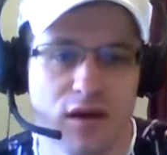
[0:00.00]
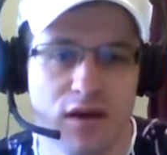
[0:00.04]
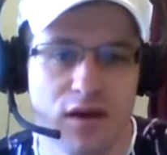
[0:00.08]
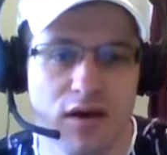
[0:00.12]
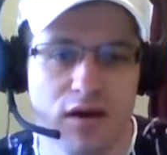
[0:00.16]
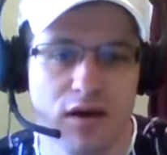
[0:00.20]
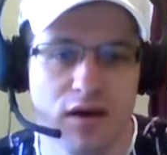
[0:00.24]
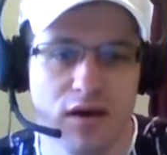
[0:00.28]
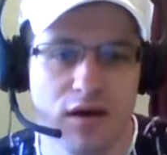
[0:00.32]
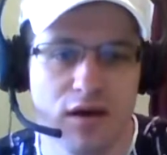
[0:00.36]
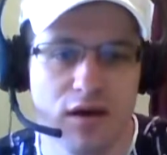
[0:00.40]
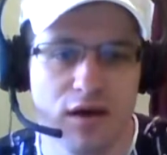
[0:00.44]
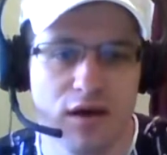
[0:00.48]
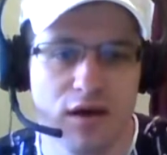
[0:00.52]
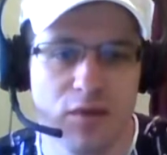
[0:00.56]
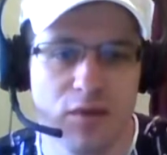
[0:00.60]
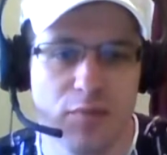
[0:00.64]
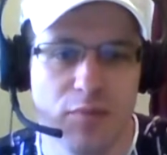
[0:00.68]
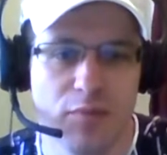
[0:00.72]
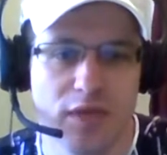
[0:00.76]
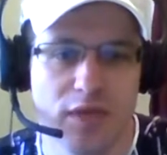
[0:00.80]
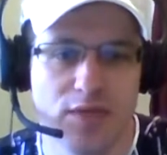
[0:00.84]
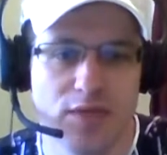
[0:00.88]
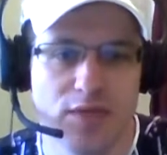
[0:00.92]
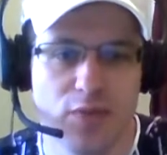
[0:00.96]

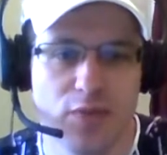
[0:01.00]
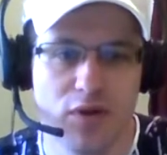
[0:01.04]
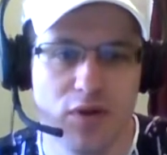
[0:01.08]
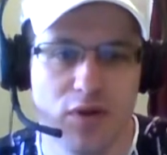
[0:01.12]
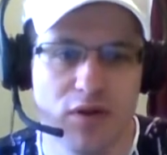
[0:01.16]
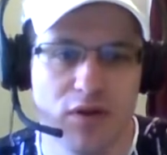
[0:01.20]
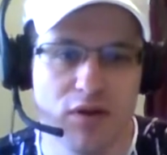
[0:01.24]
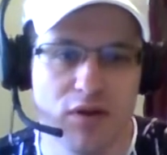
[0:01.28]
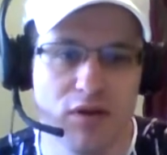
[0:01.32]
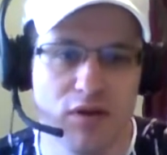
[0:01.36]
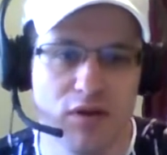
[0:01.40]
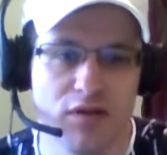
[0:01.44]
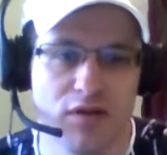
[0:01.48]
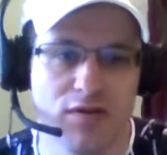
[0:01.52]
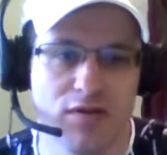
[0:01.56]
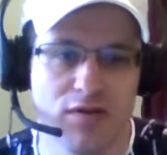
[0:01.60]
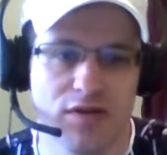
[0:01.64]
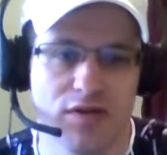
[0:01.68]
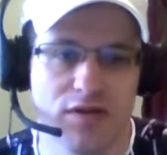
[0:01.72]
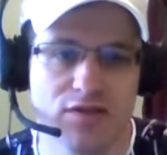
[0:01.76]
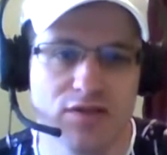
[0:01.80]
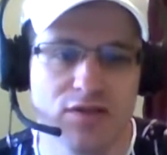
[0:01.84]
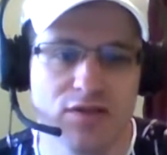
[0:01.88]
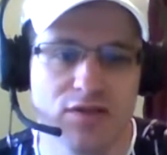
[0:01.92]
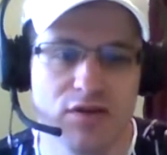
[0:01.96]
Baseball. I'm
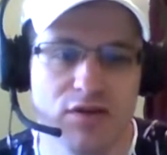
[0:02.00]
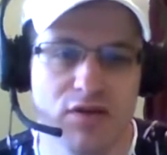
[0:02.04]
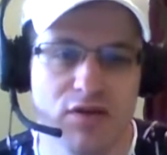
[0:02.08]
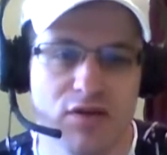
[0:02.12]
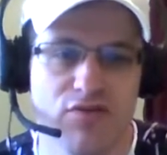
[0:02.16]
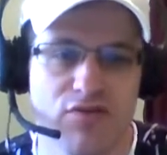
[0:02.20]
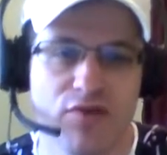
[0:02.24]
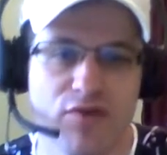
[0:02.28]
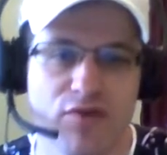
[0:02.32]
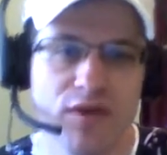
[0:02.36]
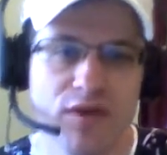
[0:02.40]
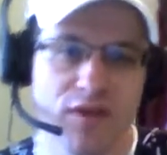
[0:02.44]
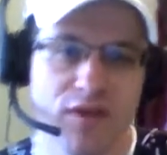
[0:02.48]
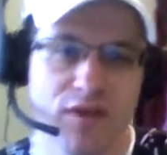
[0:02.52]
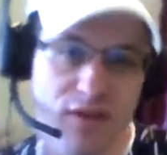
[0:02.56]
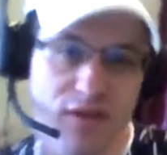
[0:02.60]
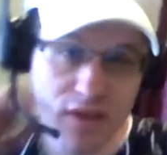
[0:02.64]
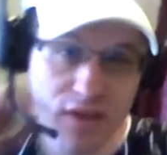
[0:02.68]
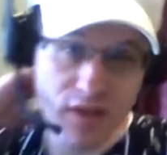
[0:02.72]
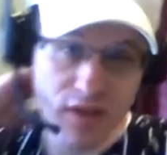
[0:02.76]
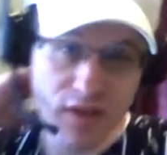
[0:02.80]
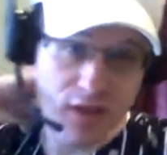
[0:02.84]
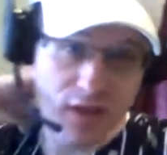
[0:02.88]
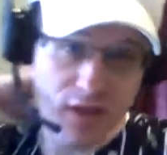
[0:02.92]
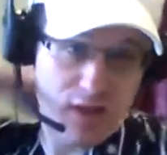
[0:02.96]
gonna start off with.
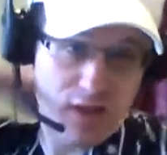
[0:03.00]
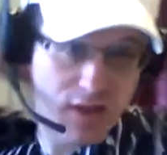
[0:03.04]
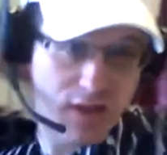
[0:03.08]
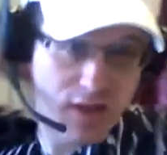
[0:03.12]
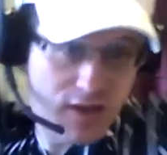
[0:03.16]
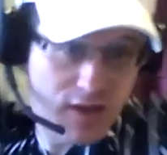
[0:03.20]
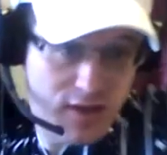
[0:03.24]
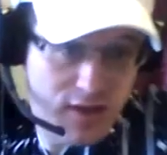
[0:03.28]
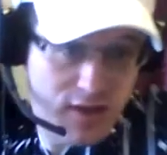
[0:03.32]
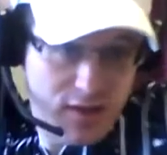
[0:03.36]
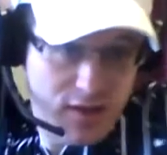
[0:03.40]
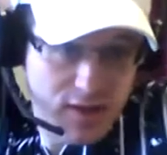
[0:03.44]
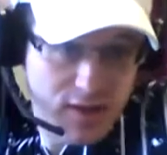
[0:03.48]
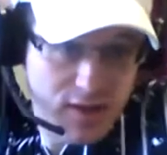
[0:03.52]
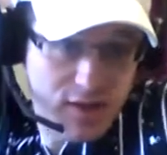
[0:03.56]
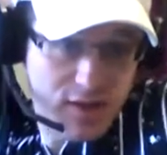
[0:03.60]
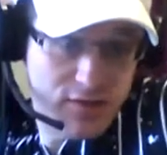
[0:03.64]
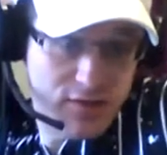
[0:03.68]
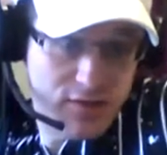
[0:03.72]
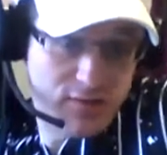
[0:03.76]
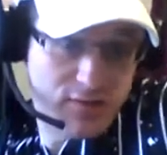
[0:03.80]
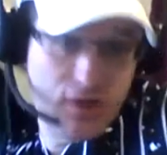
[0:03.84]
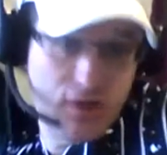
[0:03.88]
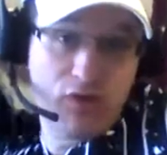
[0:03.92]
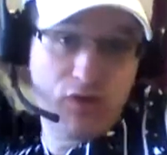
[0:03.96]

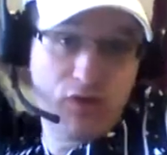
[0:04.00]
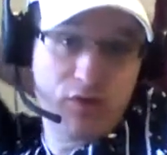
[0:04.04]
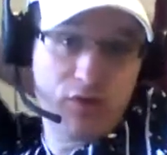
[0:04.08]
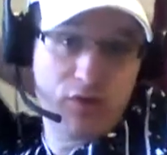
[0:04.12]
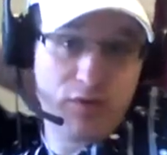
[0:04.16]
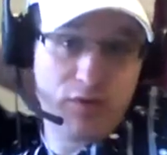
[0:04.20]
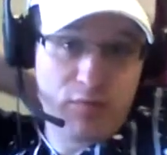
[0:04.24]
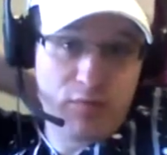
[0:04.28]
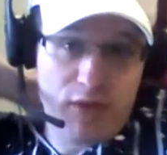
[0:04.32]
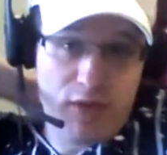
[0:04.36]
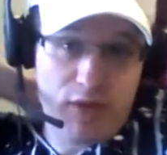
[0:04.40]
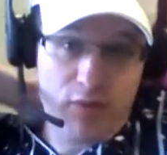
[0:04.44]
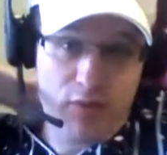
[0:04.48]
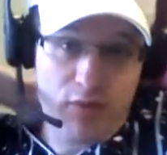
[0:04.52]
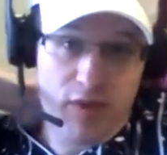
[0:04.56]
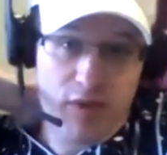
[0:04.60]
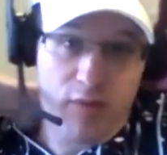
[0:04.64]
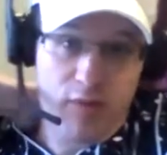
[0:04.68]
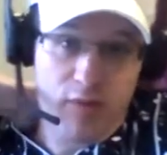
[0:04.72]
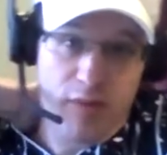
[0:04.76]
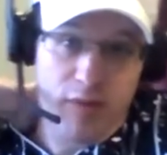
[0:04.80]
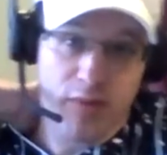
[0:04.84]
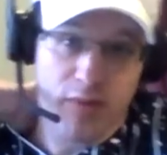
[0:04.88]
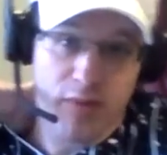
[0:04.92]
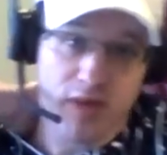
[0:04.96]
Oh, and by the way, on
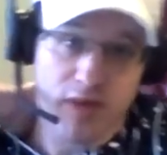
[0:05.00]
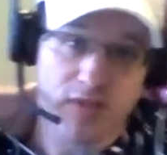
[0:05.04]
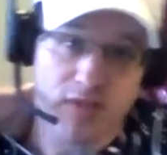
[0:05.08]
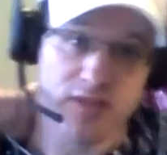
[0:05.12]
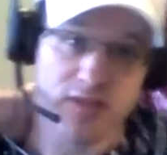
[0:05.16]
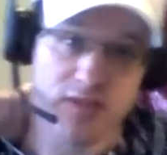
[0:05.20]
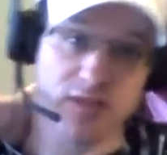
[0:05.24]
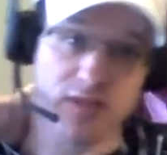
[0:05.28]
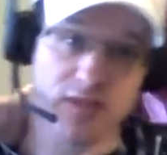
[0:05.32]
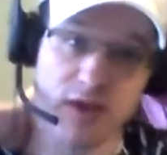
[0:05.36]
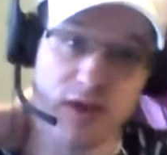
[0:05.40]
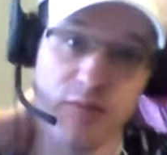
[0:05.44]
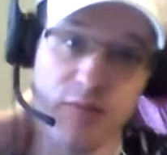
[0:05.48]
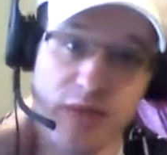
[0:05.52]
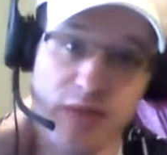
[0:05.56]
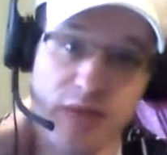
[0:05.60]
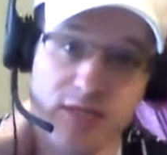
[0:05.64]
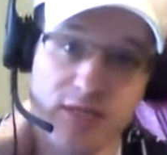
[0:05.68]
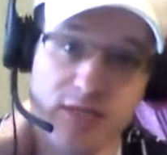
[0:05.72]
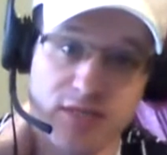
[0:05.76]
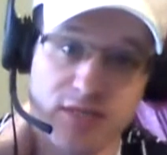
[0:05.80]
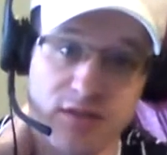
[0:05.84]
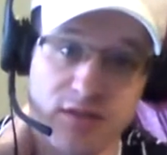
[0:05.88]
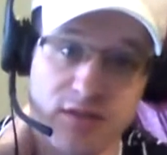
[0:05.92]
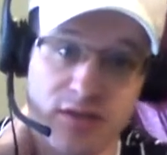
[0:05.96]
my picks, I'm
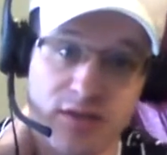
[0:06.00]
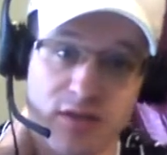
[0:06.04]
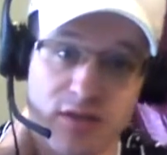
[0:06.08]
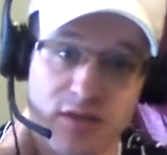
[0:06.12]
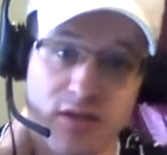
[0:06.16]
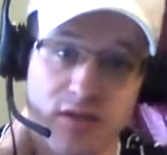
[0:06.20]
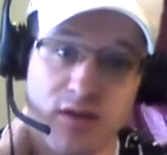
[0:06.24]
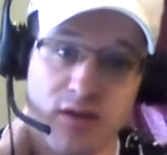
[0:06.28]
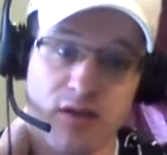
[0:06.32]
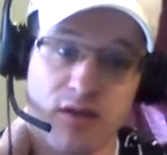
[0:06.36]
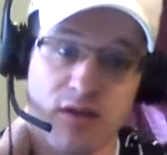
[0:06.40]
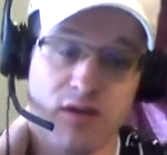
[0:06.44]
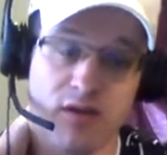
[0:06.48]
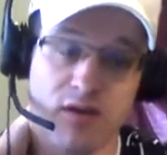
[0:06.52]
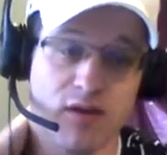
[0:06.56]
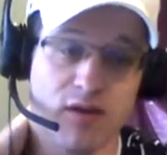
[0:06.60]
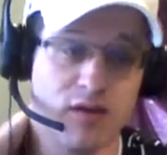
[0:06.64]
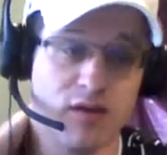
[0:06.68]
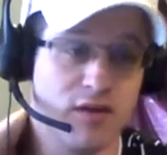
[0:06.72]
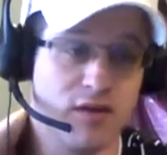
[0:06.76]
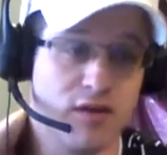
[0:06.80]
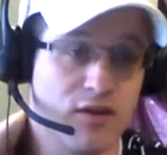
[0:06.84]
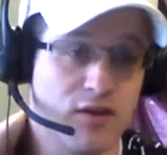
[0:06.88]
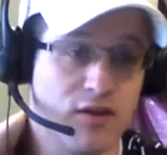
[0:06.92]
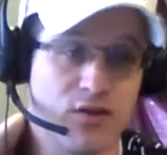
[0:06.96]
basically
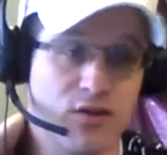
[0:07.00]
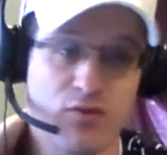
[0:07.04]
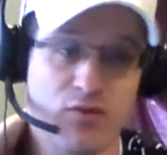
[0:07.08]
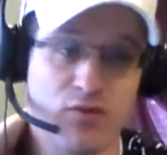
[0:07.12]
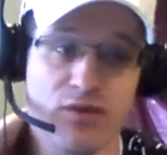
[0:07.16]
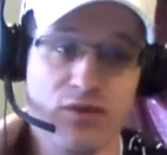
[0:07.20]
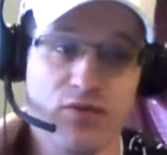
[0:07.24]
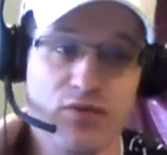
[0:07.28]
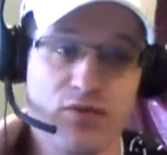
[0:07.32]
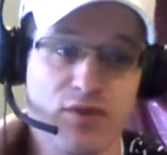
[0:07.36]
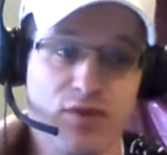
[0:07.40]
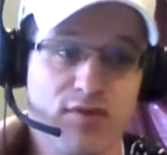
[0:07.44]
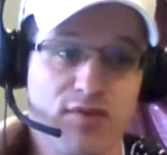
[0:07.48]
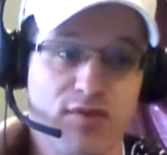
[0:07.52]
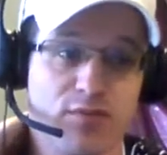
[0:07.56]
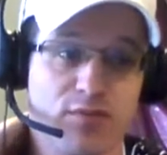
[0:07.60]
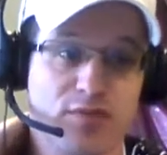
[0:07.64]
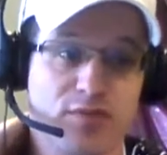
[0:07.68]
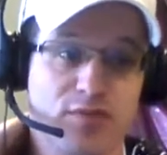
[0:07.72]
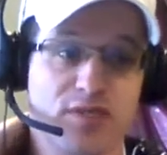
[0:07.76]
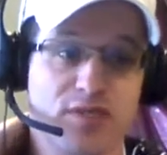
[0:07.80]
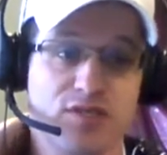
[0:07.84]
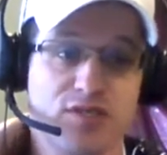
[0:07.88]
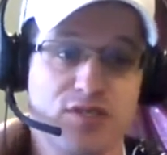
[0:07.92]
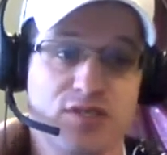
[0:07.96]
gonna run through every
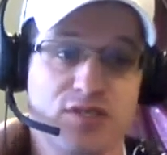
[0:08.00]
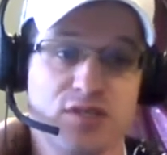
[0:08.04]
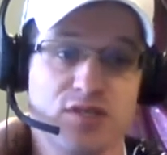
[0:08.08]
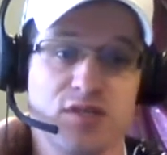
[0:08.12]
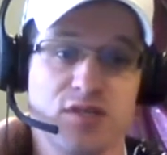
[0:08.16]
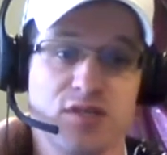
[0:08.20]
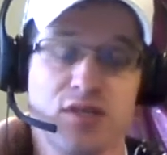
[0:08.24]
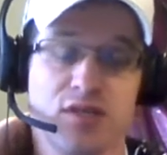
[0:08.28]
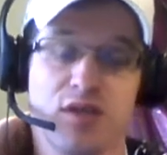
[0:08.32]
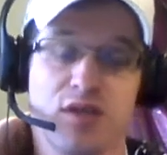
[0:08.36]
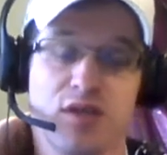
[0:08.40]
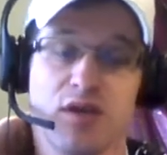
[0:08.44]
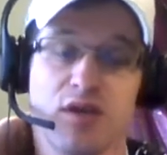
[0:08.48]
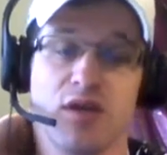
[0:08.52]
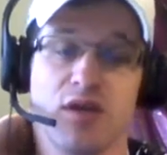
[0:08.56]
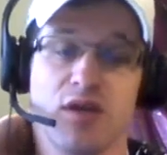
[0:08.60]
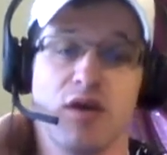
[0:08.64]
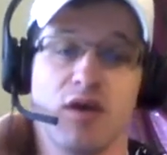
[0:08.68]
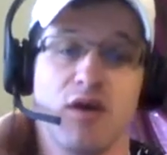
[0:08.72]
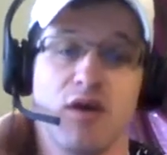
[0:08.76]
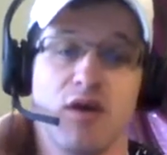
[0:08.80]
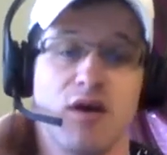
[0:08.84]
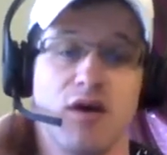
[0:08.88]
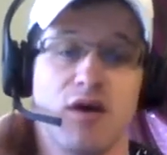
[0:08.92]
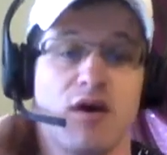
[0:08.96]
position,
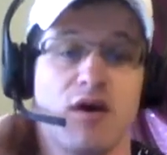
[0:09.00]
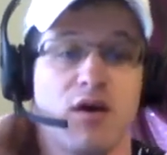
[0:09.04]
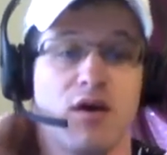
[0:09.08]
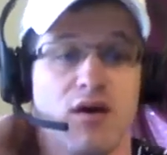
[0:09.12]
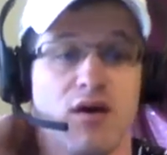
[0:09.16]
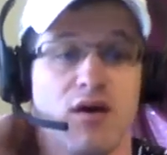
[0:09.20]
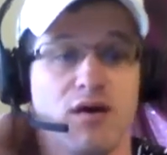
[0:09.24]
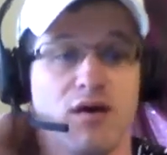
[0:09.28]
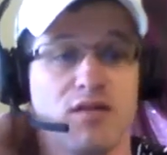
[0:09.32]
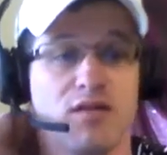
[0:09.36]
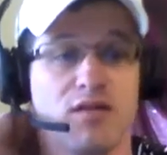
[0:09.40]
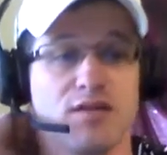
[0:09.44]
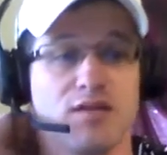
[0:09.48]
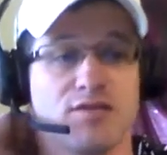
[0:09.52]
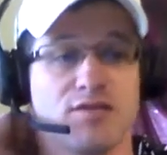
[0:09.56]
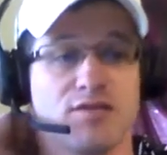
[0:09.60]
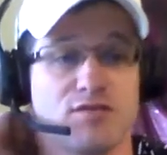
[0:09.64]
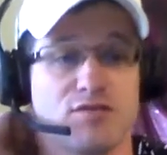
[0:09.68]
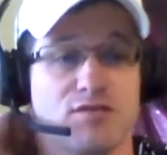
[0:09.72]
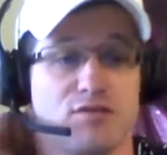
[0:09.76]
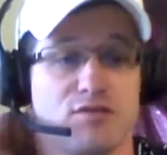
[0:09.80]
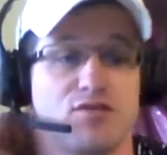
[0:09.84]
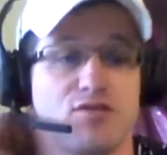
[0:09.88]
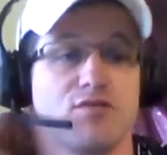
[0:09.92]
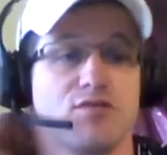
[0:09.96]
unless
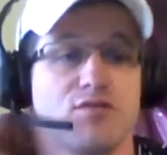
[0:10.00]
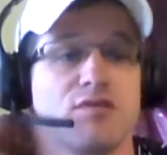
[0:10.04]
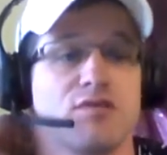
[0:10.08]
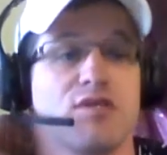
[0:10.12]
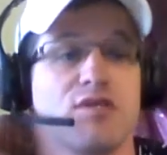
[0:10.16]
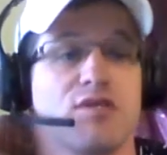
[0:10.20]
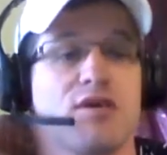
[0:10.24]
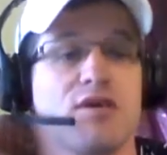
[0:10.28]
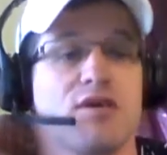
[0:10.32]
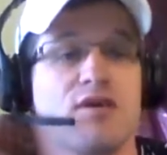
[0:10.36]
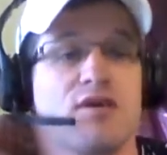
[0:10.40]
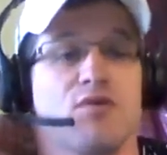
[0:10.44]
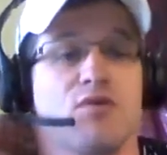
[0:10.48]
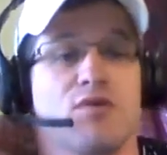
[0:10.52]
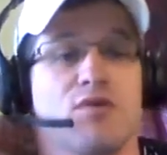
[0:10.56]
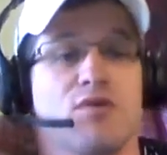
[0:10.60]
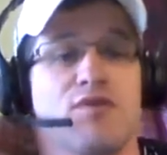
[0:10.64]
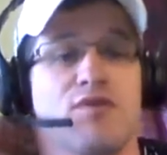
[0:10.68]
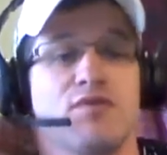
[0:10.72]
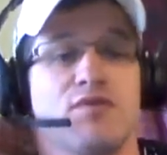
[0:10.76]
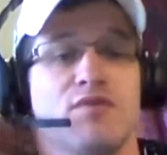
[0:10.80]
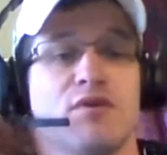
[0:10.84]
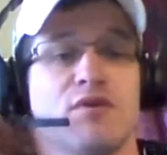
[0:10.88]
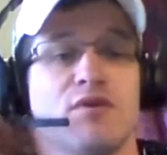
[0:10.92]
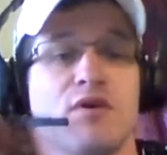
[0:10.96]
there's a short slate or
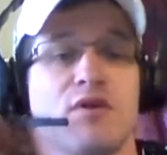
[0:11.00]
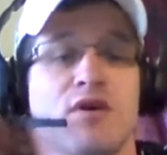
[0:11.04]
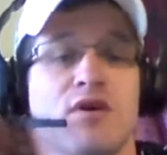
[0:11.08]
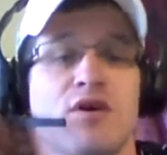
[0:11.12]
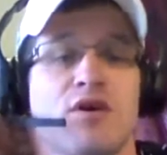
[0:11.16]
whatever.